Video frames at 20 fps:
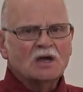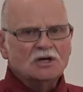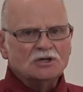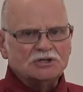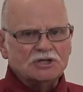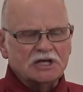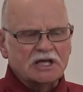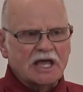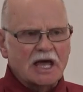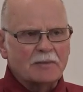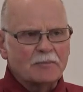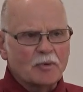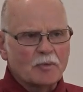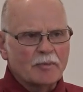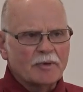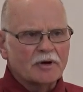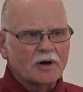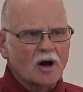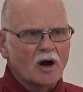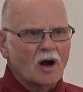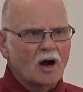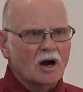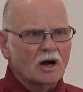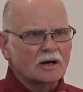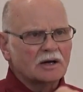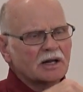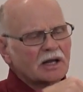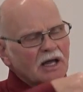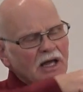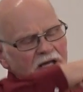She kept them in her
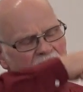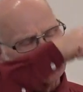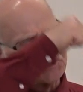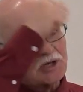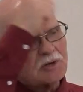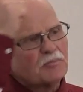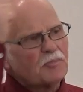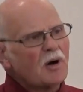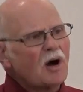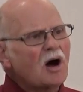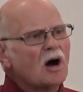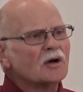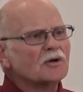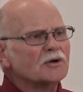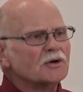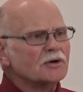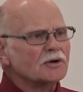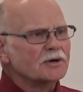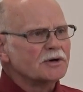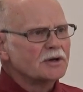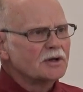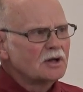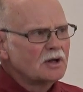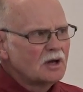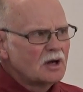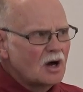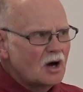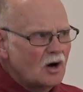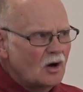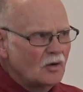heart and she pondered
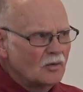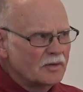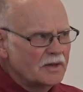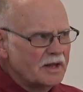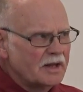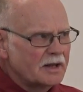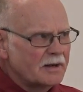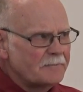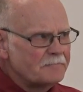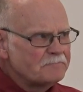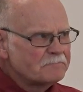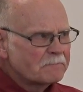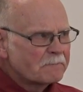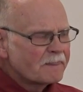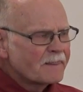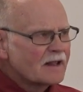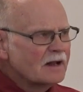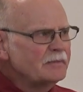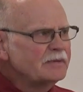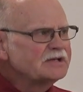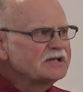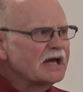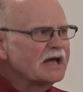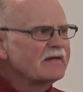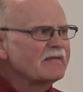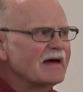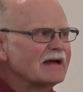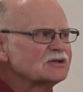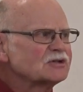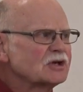on them. Let me tell
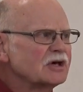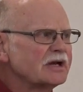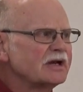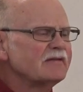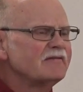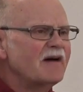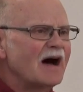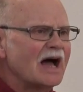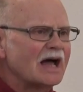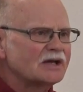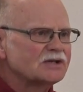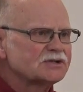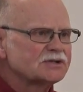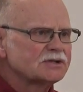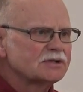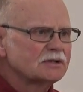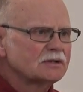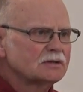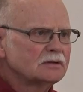you, that's good advice.